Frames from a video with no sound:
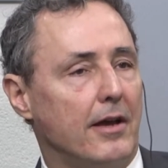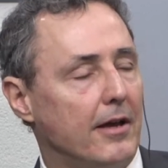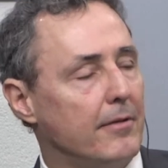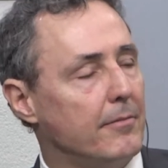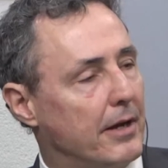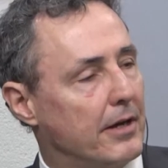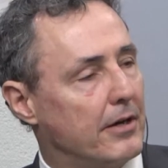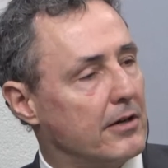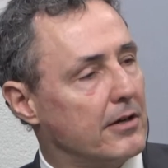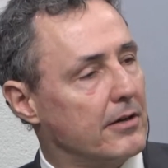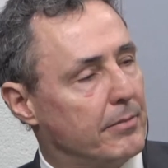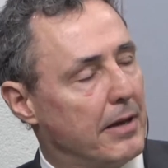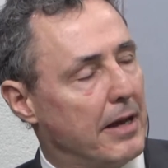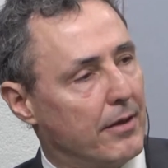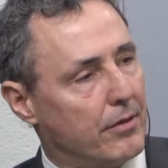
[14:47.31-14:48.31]
and better
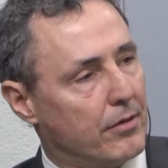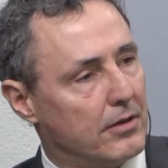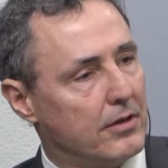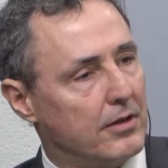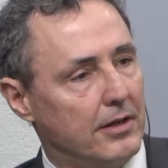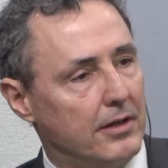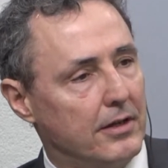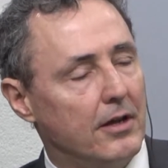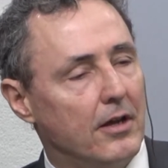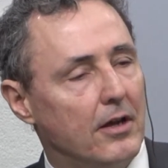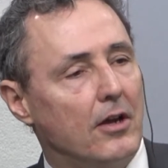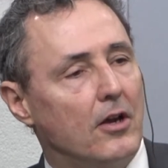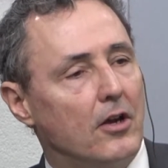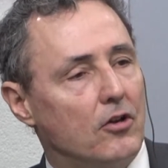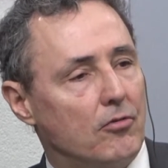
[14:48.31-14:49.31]
capacity
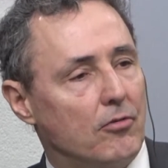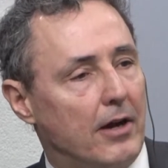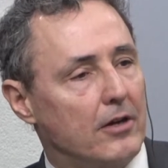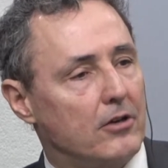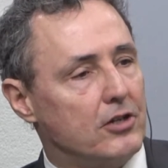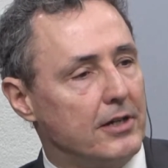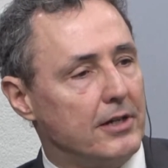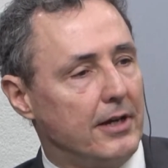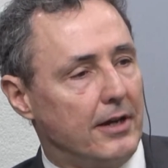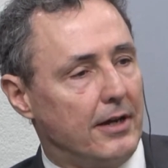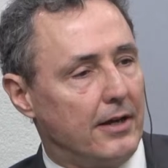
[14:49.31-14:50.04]
to actually